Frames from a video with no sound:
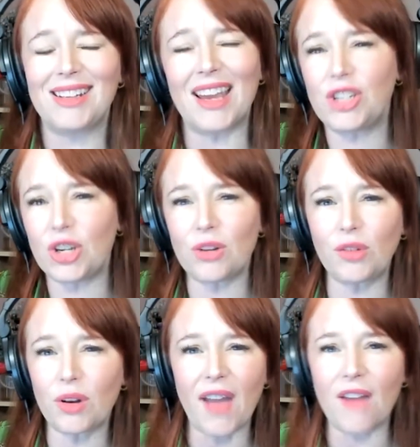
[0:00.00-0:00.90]
Dan, do you
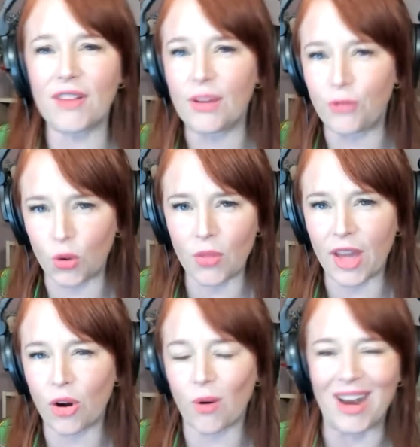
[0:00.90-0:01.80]
sort of have any view on
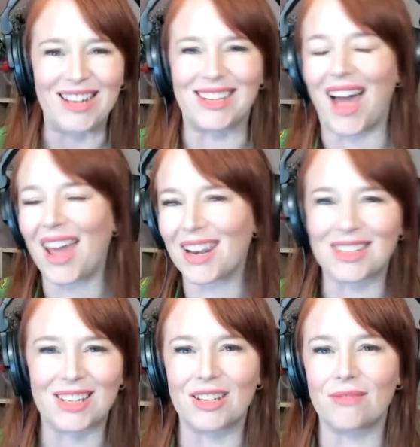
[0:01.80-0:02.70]
that or any data
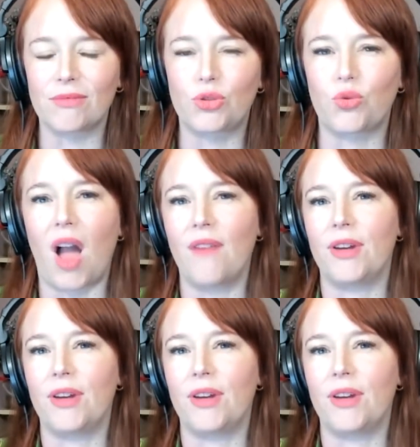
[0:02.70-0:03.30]
to drive